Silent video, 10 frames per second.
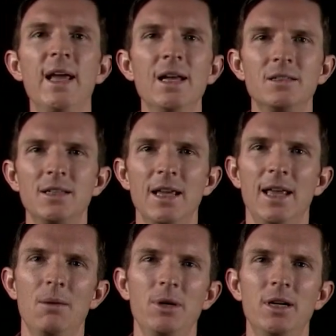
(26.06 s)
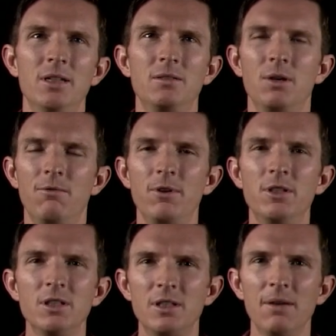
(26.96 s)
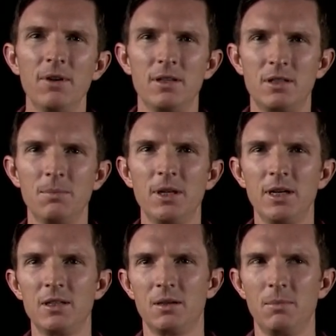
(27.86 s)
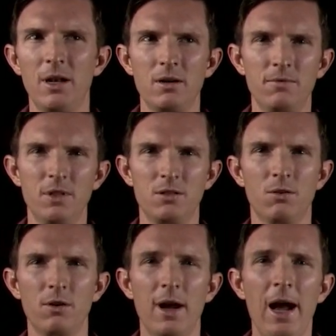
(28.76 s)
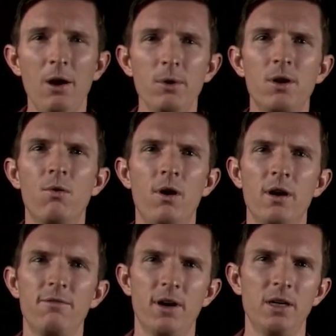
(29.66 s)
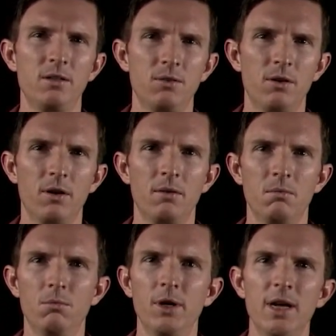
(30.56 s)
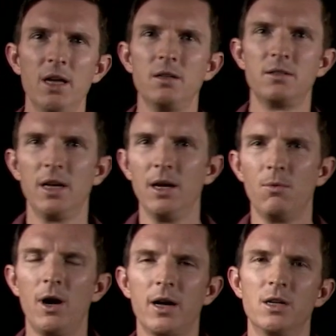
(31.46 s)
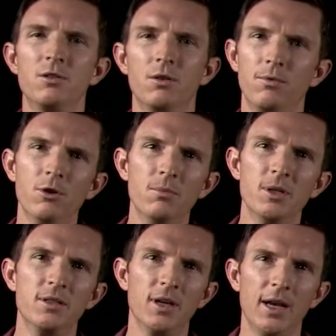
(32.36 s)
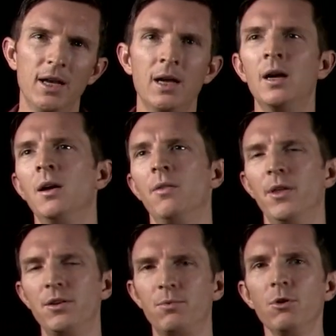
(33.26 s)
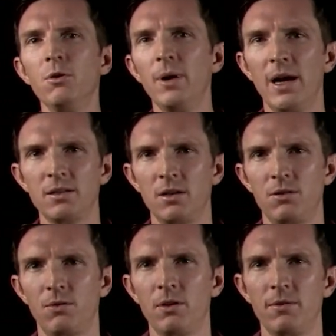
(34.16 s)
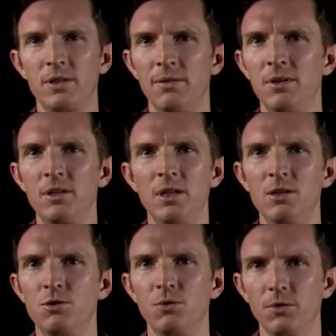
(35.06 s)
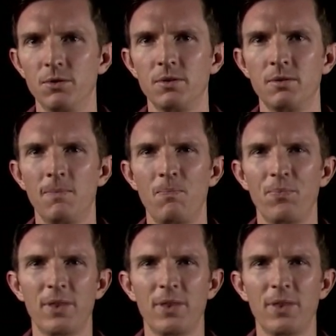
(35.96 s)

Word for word: We can't say that because if we just say that something is a matter of disorder, how do we quantify disorder? We can't say walk into a room and say, this room has a disorder of 17 joules.